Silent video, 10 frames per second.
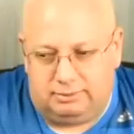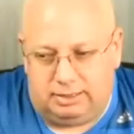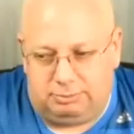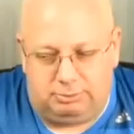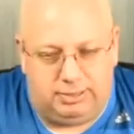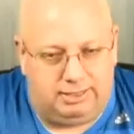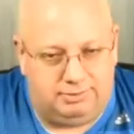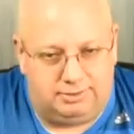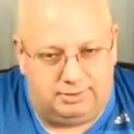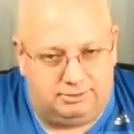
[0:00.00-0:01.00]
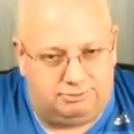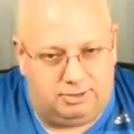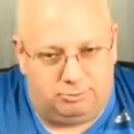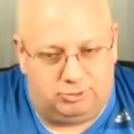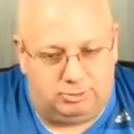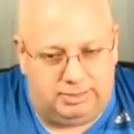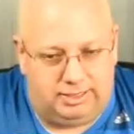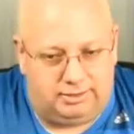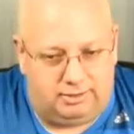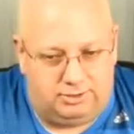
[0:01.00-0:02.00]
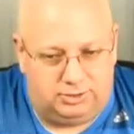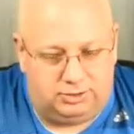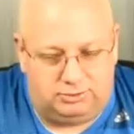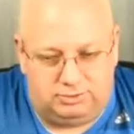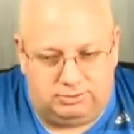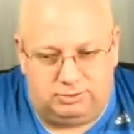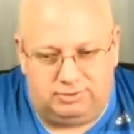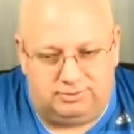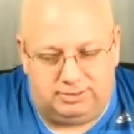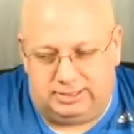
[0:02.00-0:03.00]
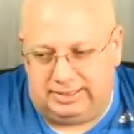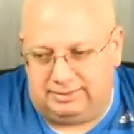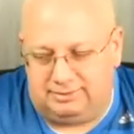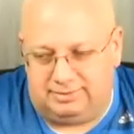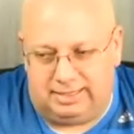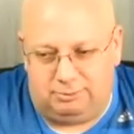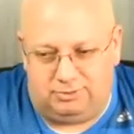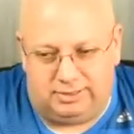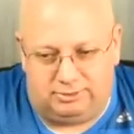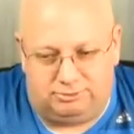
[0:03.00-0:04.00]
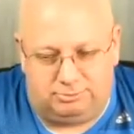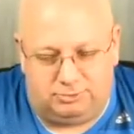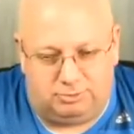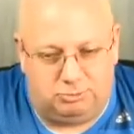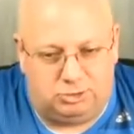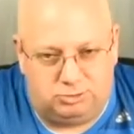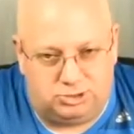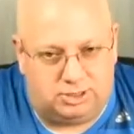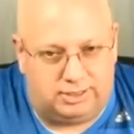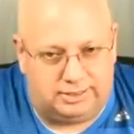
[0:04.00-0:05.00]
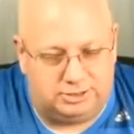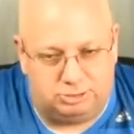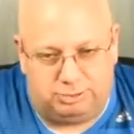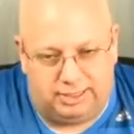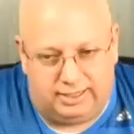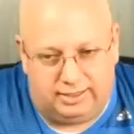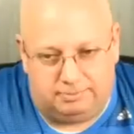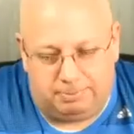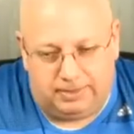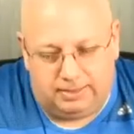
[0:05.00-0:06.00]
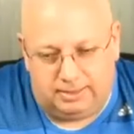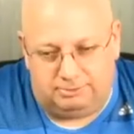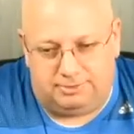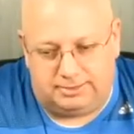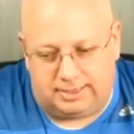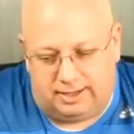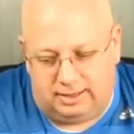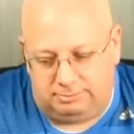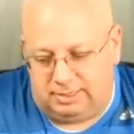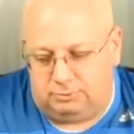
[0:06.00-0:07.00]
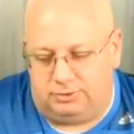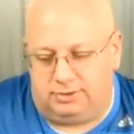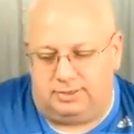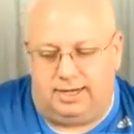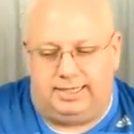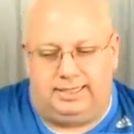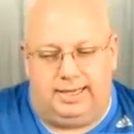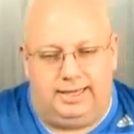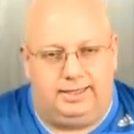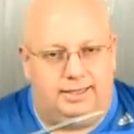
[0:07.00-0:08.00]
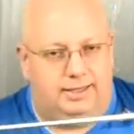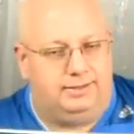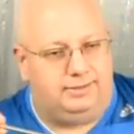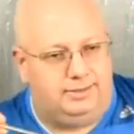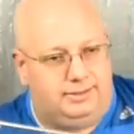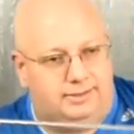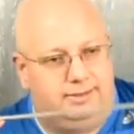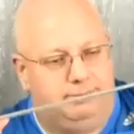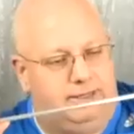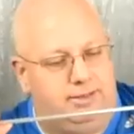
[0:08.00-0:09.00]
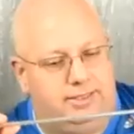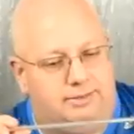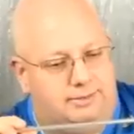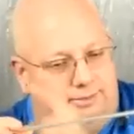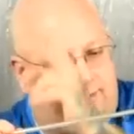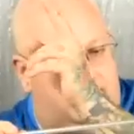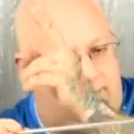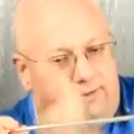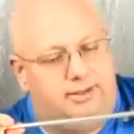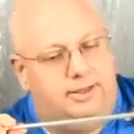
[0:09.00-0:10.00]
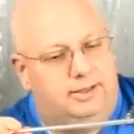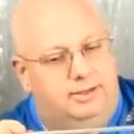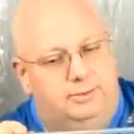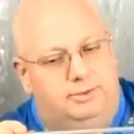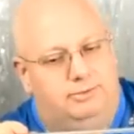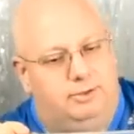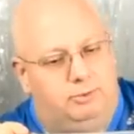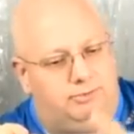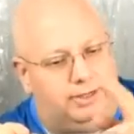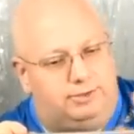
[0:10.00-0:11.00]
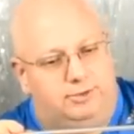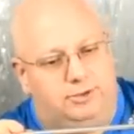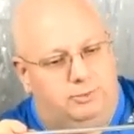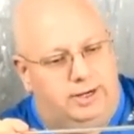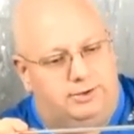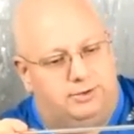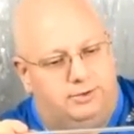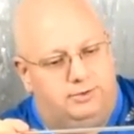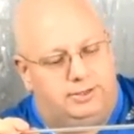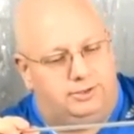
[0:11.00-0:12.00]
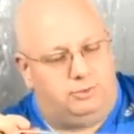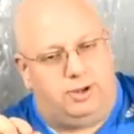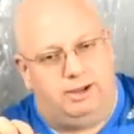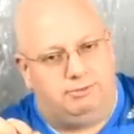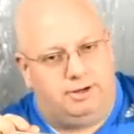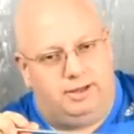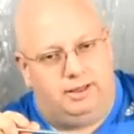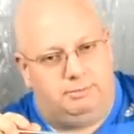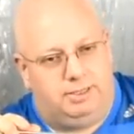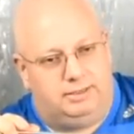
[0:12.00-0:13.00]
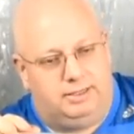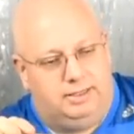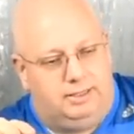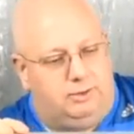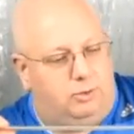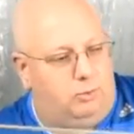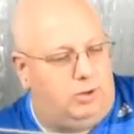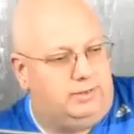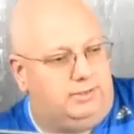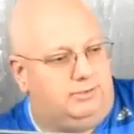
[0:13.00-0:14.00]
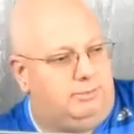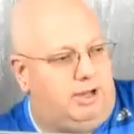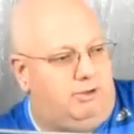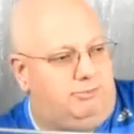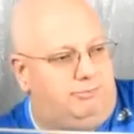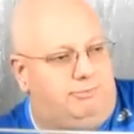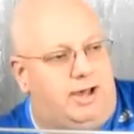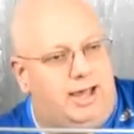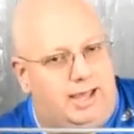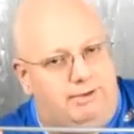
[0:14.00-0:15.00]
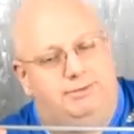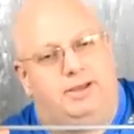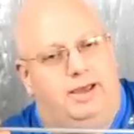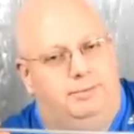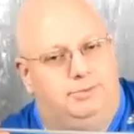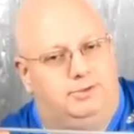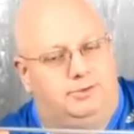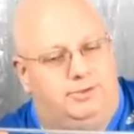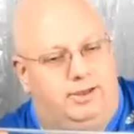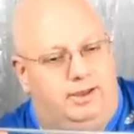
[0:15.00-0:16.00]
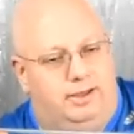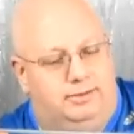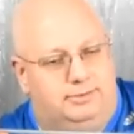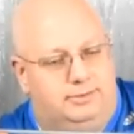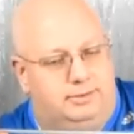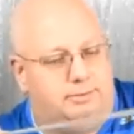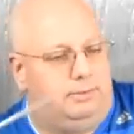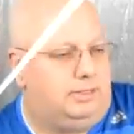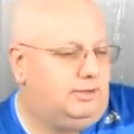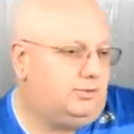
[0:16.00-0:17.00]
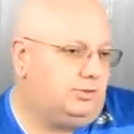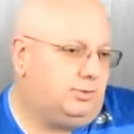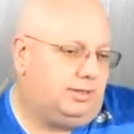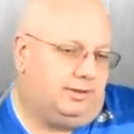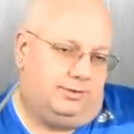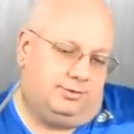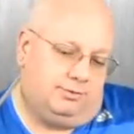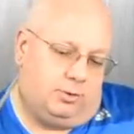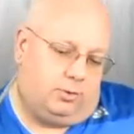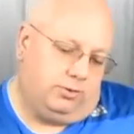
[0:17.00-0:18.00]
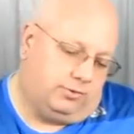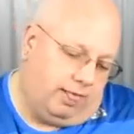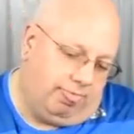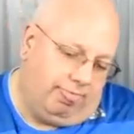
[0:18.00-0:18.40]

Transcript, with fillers: and people have antenna farms in their backyard. You could do this. You could get the same signal from some dude chalking in Japan if I dial him in with a tiny Yagi antenna about like this side, with a reflector director and a driver element, or one that's about five times the size. The, the issue is, of course,